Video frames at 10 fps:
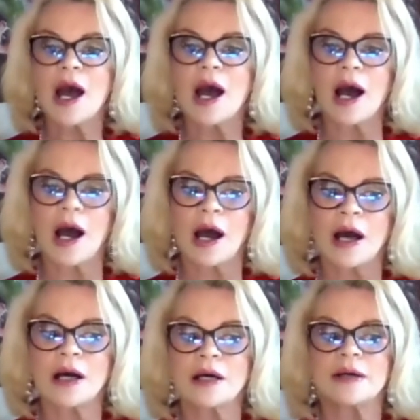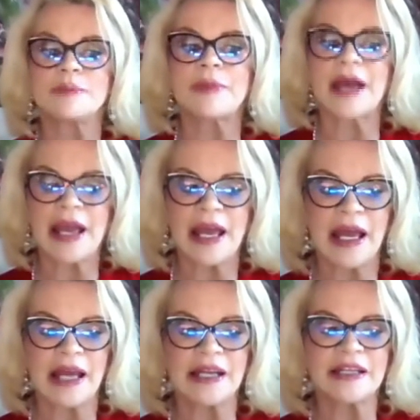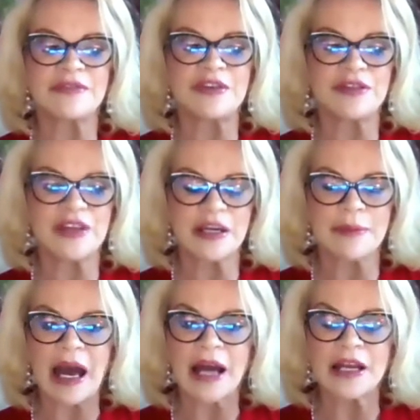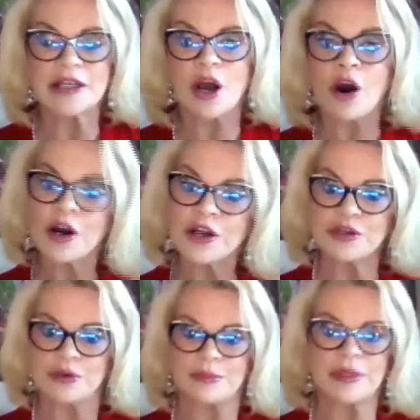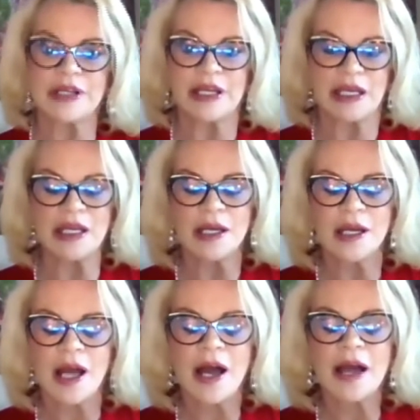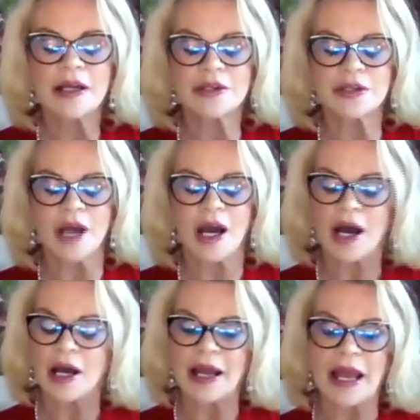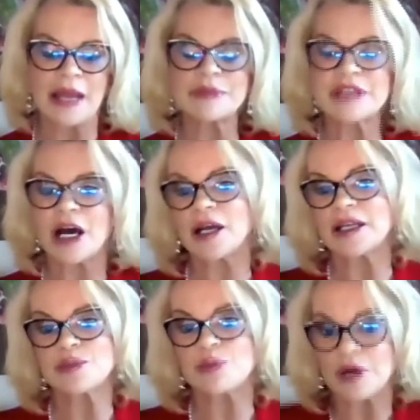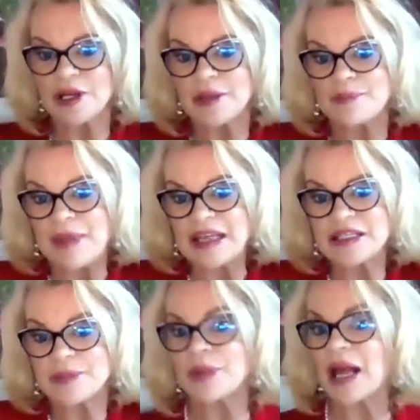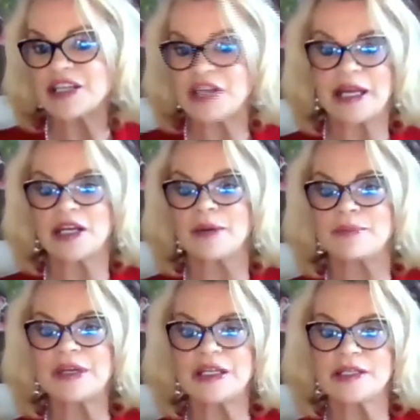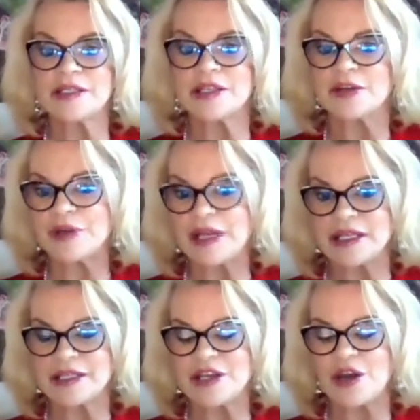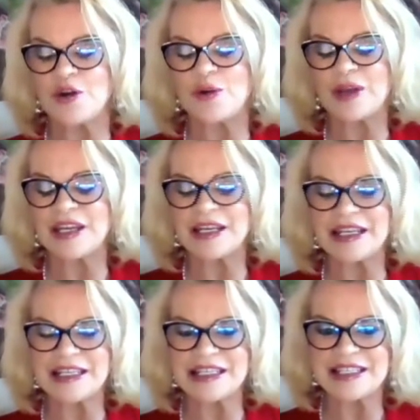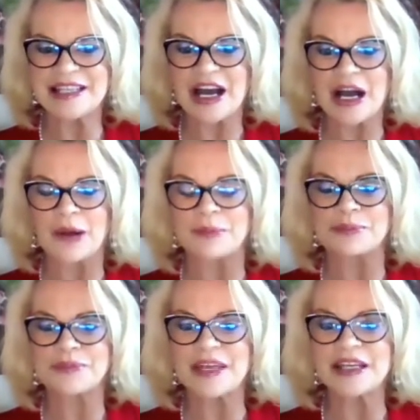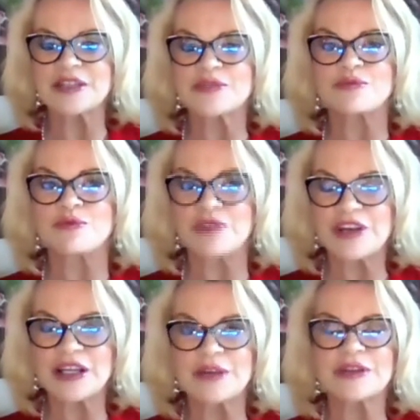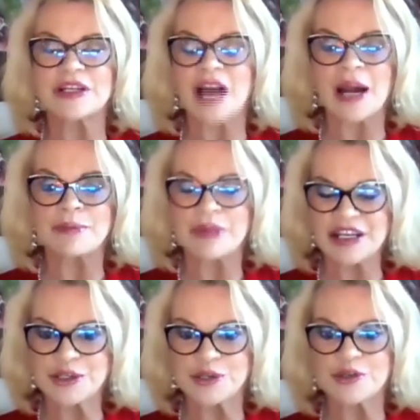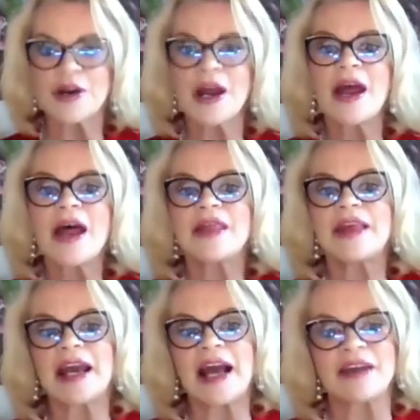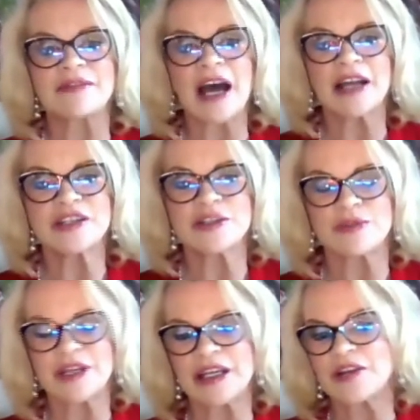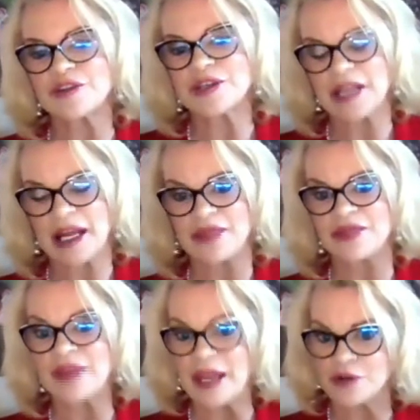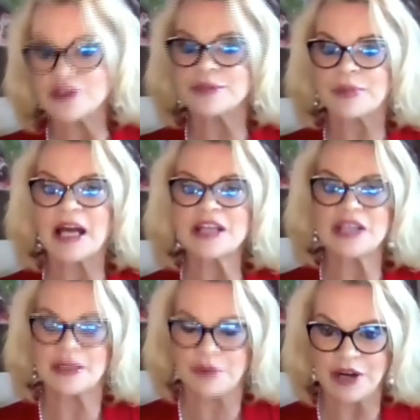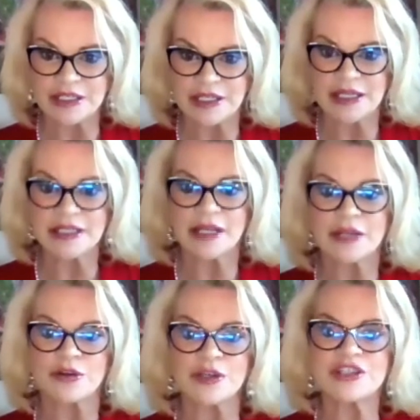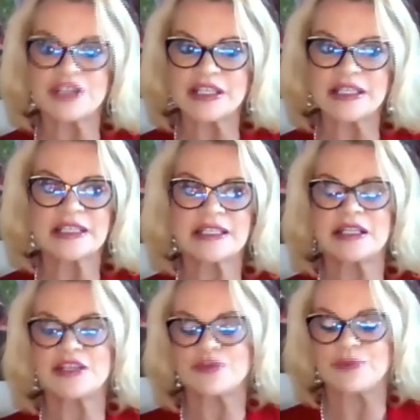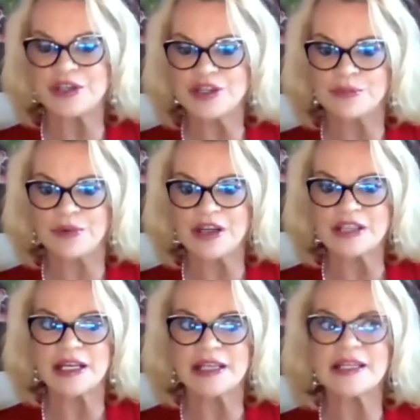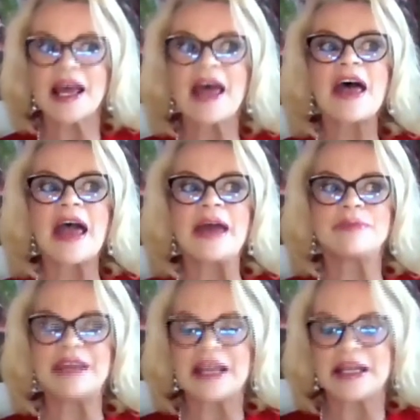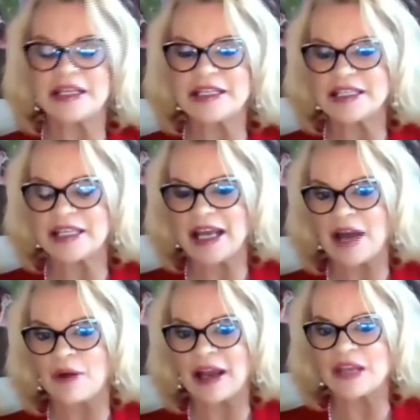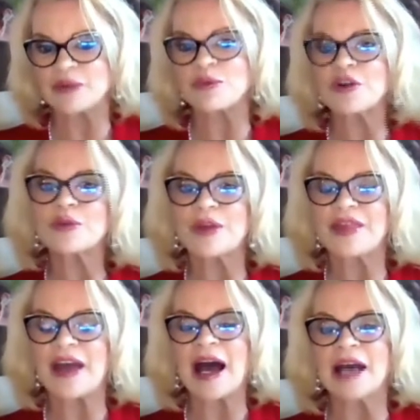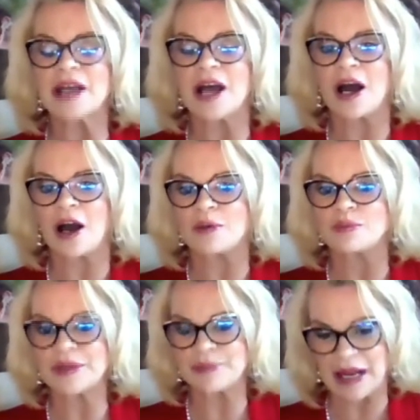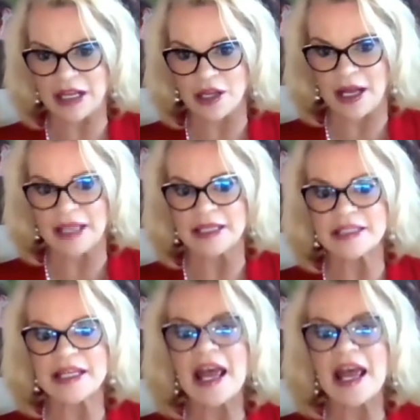And if you think about it, arguably, Amazon is one of the best supply chain companies there is. So it is really with a lot of pleasure that I've gotten to really understand their supply chain process and their logistics and distribution process, and beginning to see how I can work with that with my clients.